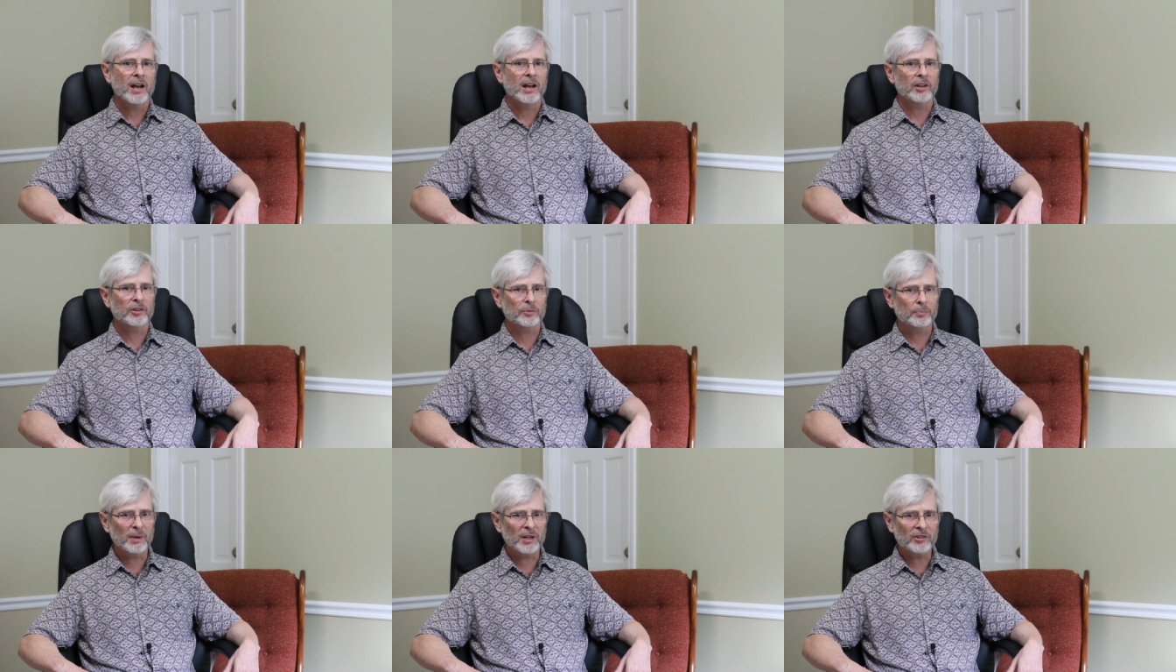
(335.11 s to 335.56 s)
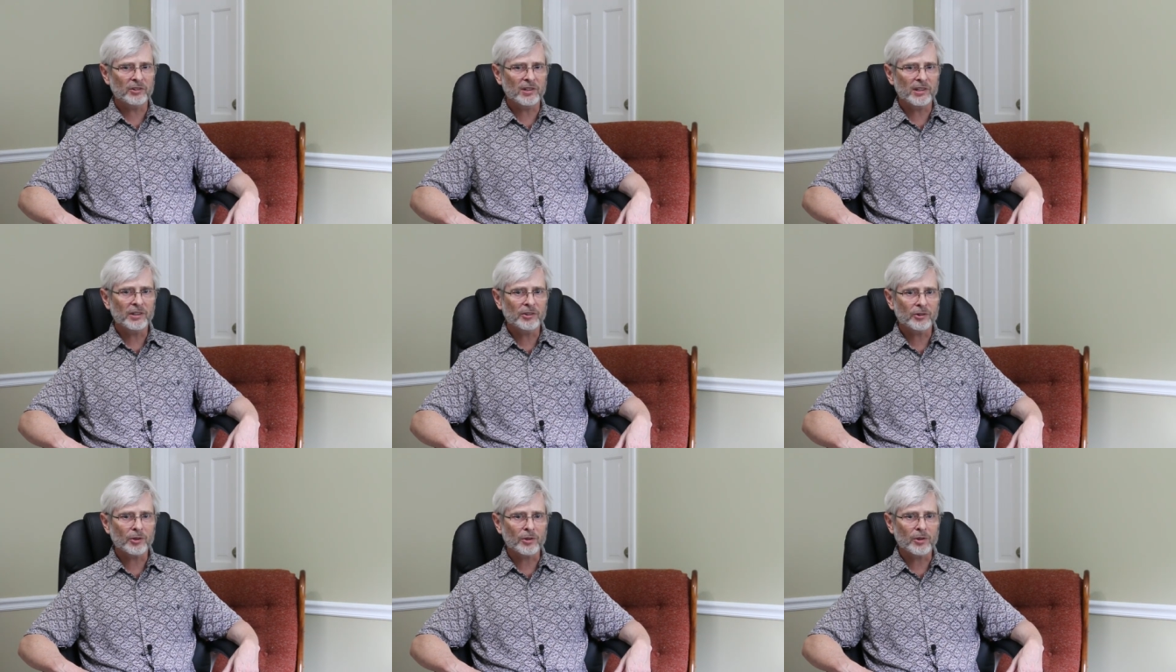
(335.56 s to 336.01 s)

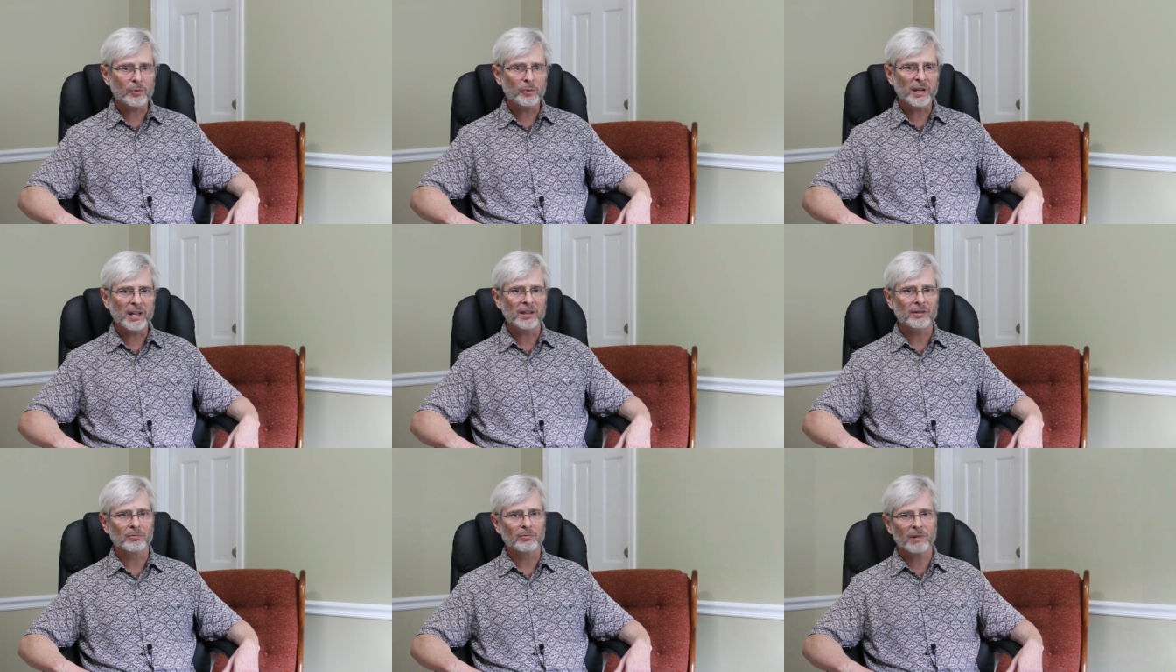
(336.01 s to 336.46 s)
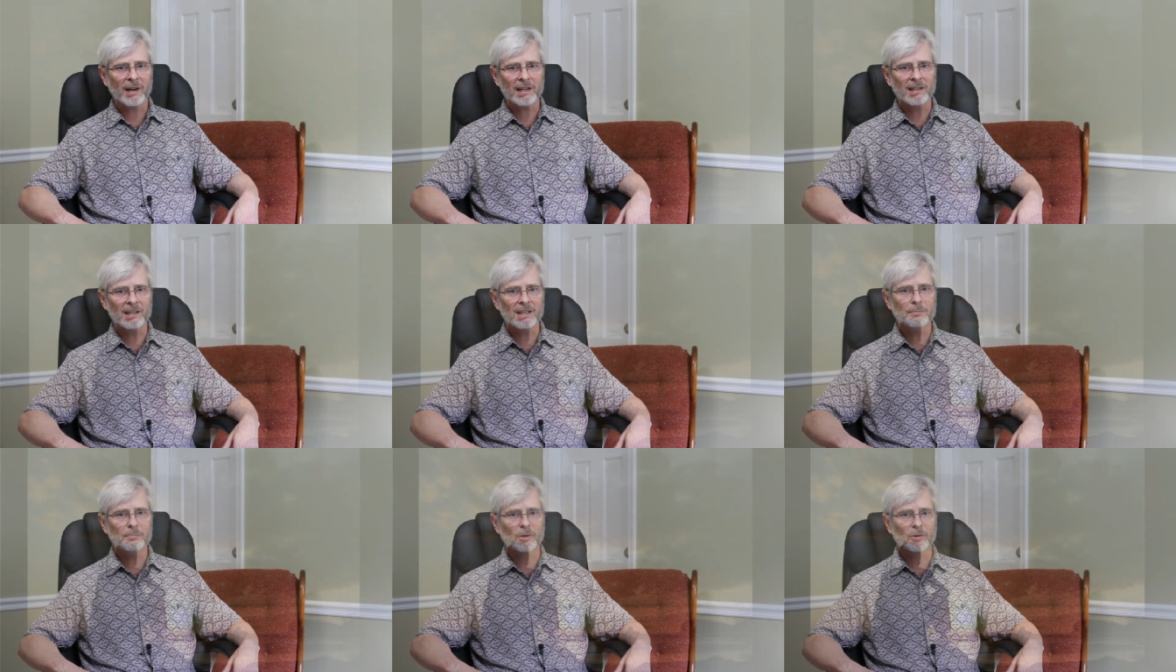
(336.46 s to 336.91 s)
especially so that we can
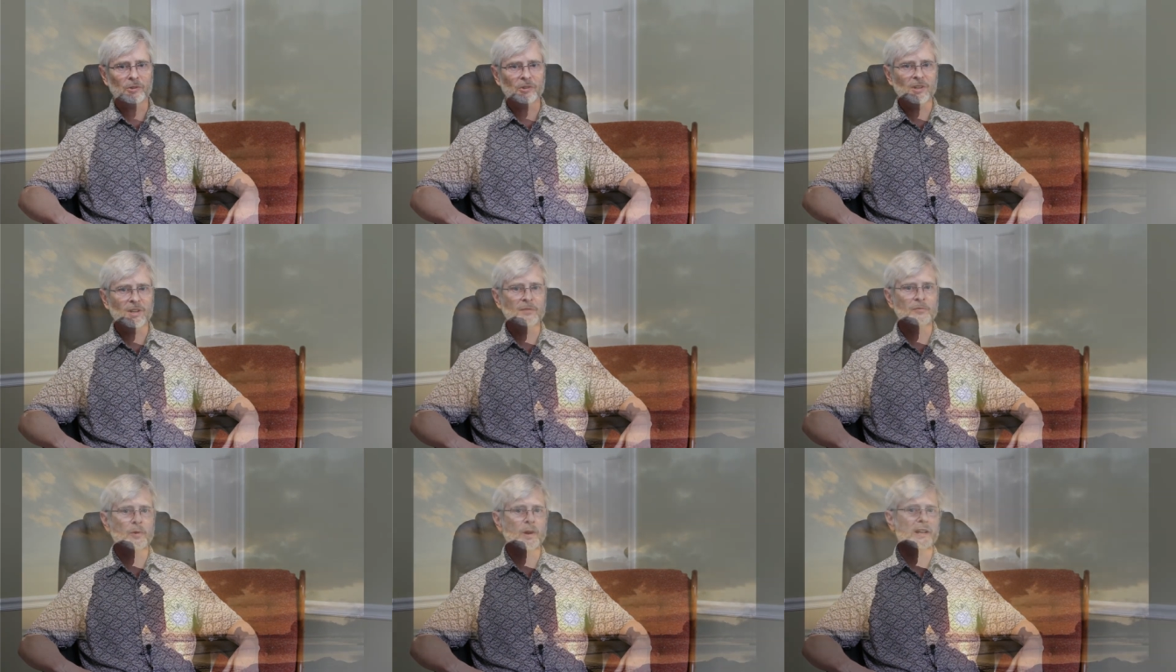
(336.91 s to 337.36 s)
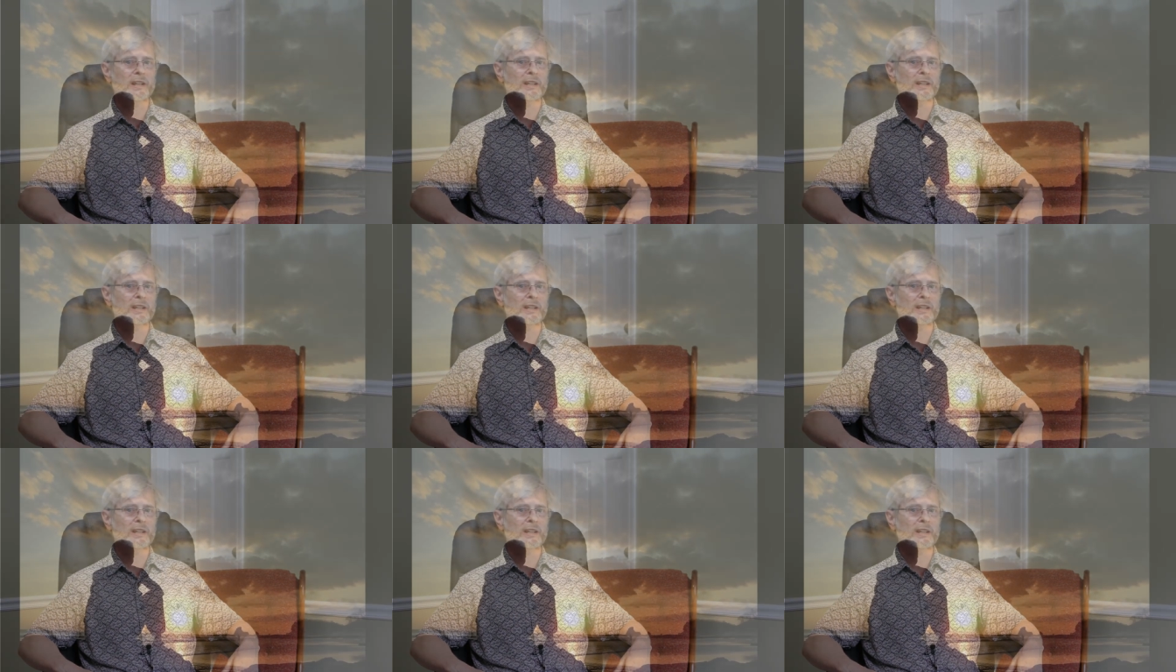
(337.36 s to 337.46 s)
readily perceive what